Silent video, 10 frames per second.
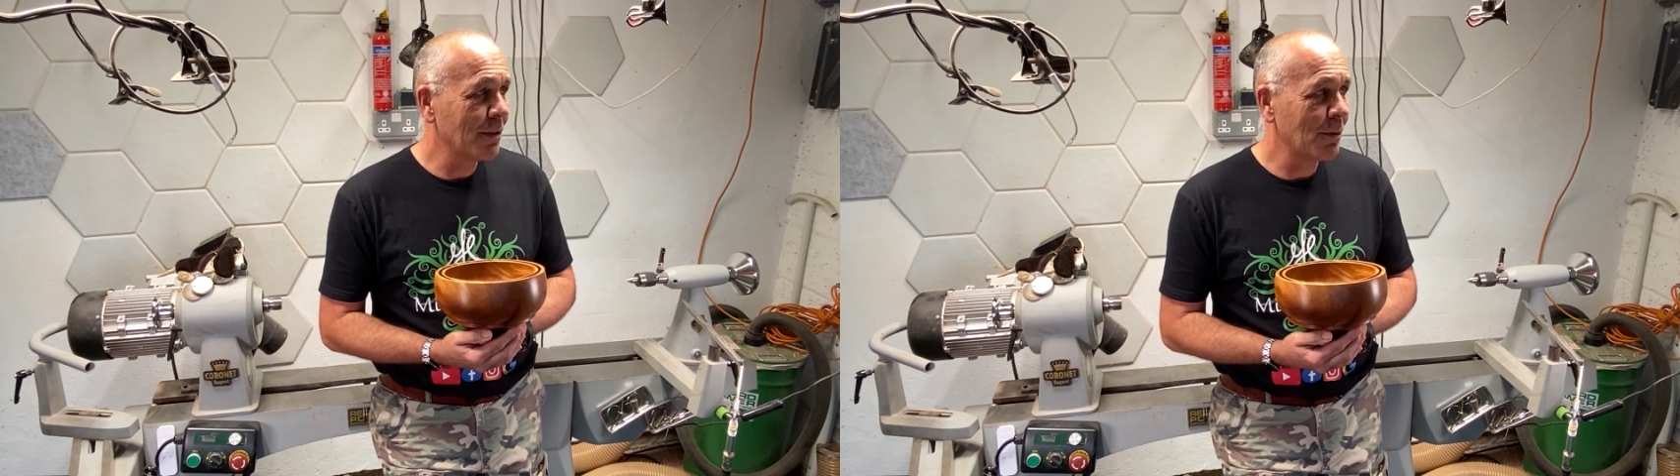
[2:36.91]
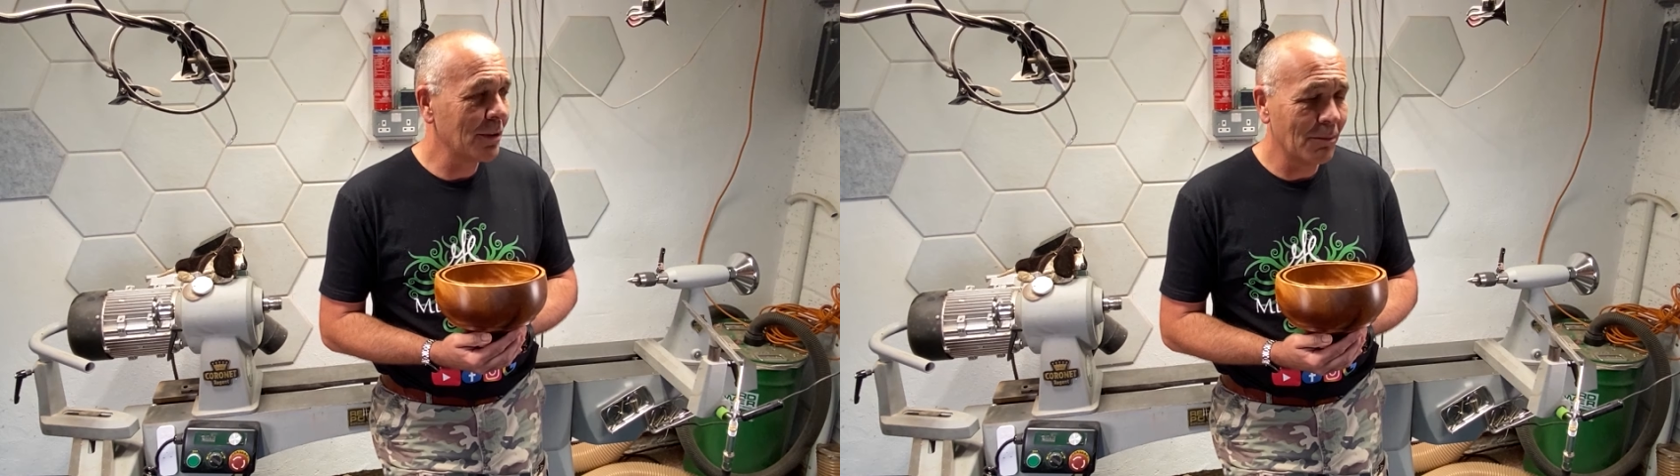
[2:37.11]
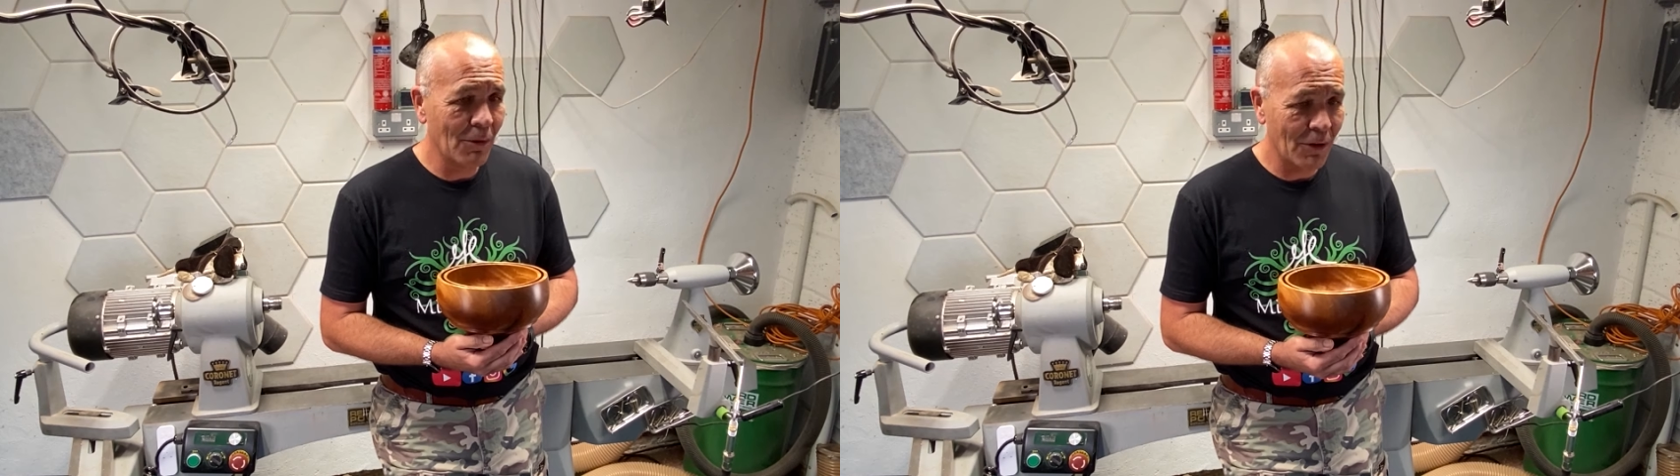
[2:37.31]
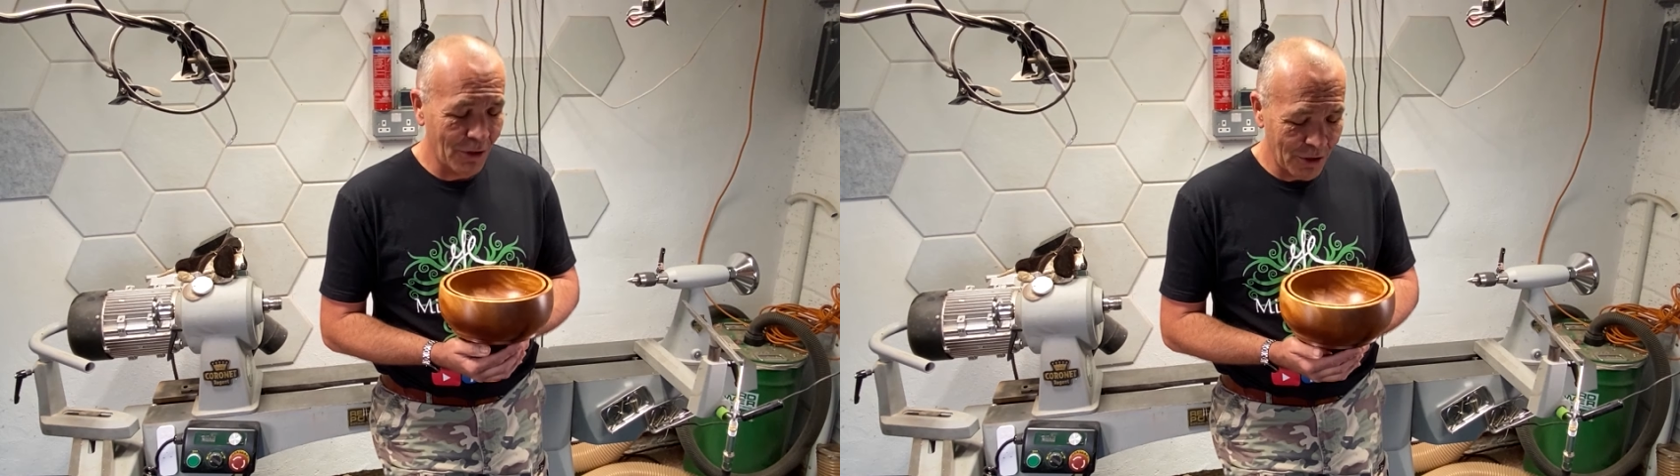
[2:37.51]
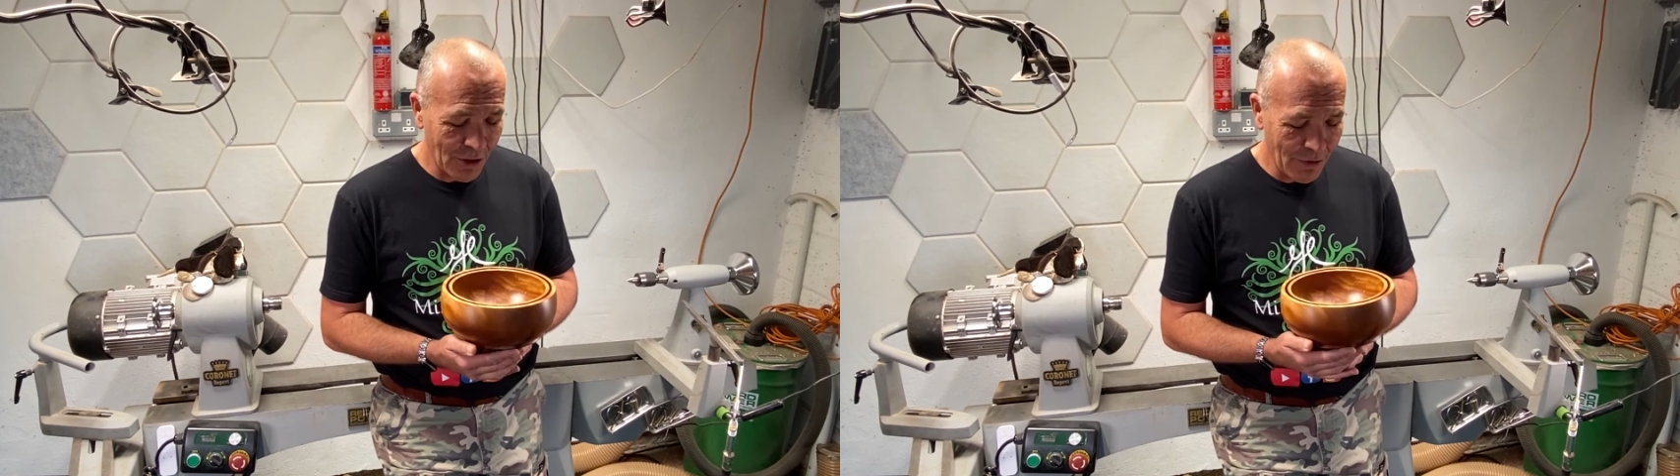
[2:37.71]
which I'm not going to
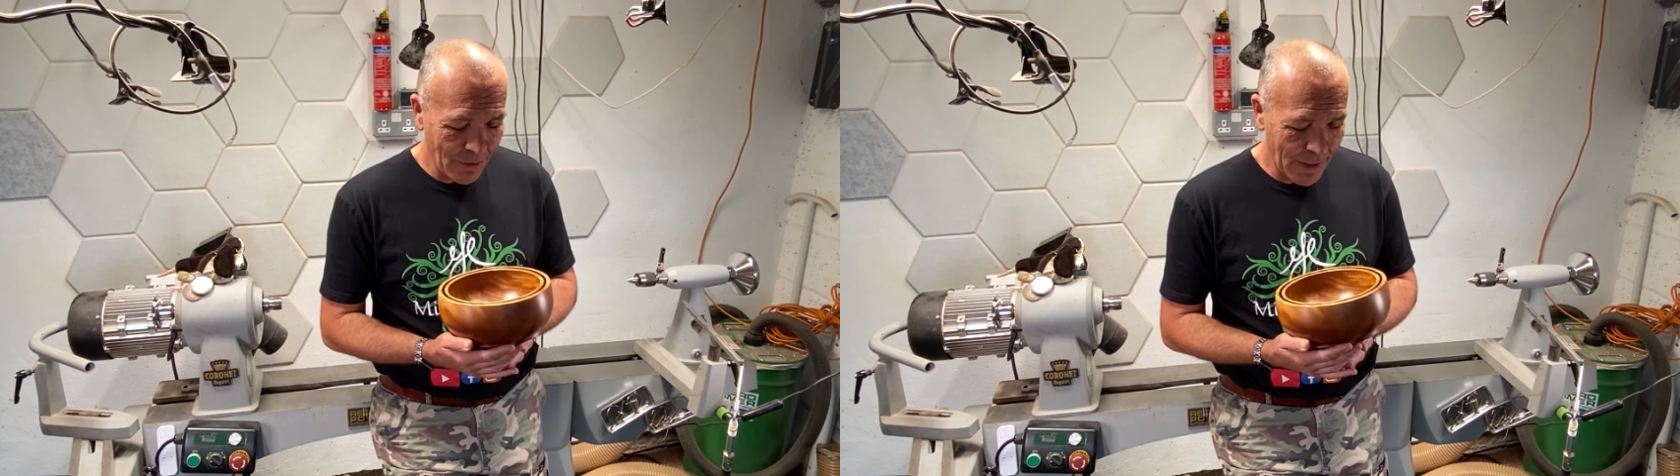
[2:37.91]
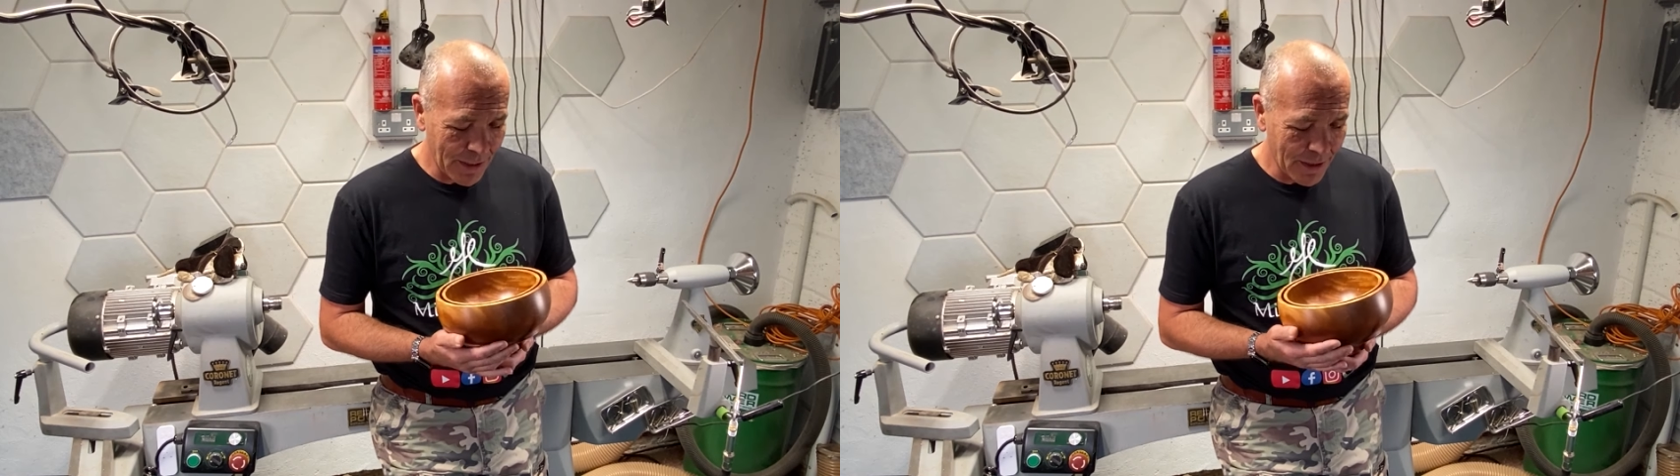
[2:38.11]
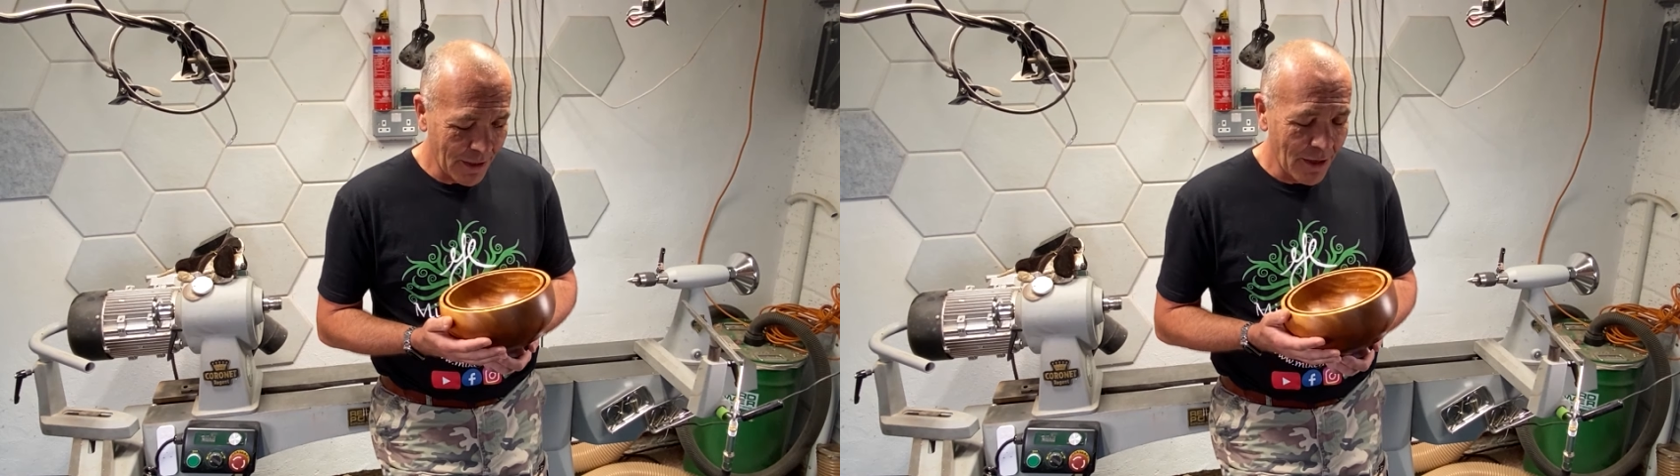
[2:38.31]
show you yet,